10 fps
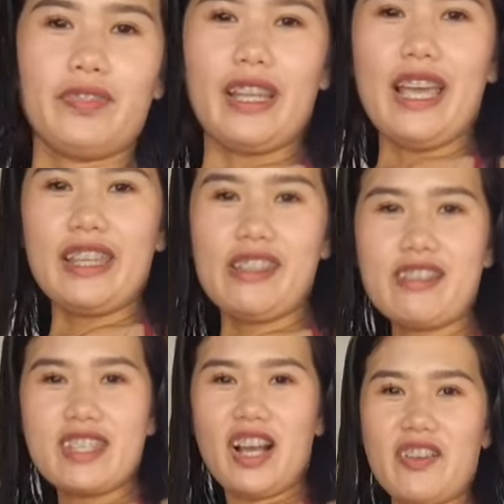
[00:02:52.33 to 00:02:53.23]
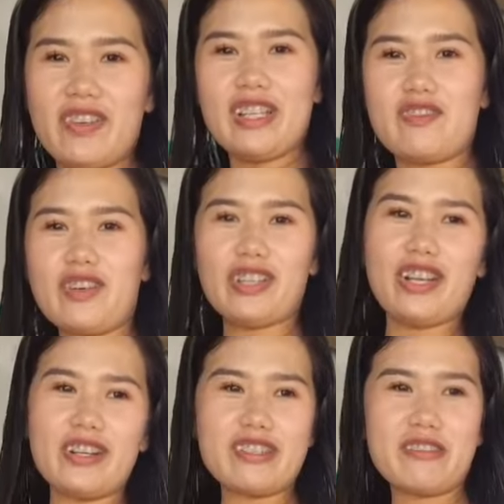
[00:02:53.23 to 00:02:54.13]
Thank you so much for
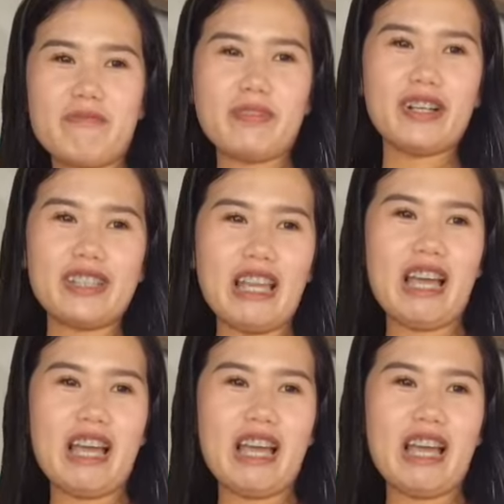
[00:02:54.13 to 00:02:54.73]
your support,